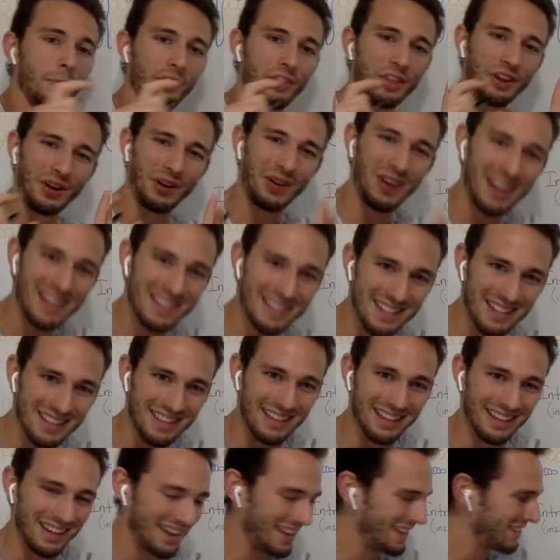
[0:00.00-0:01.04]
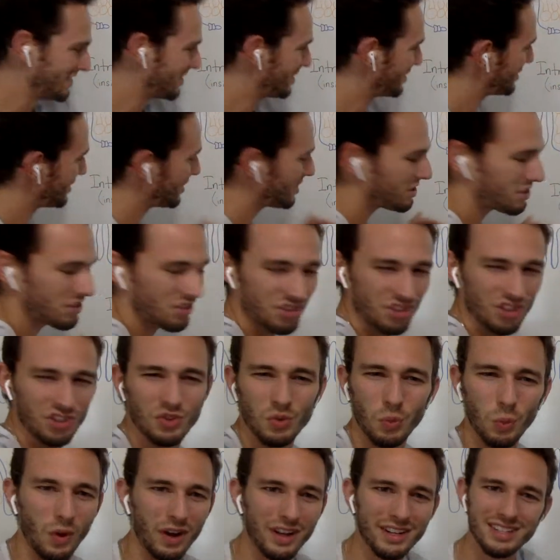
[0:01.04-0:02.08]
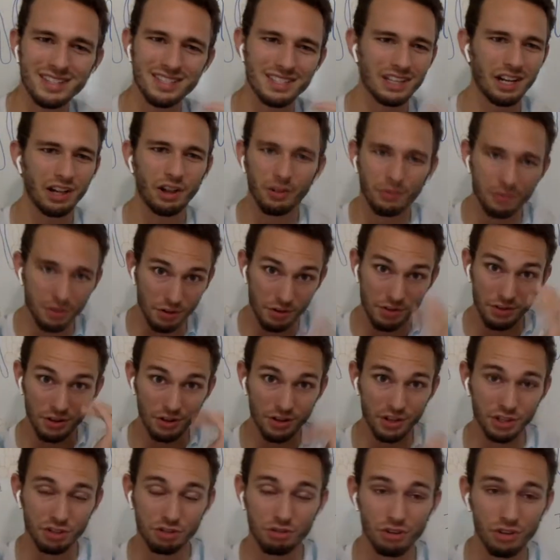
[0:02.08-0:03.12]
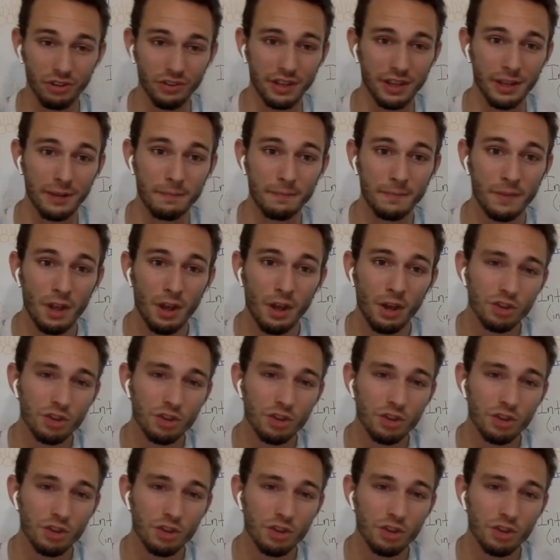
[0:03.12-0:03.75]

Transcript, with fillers: But the crazy thing is is this is just one cell of your 30 trillion.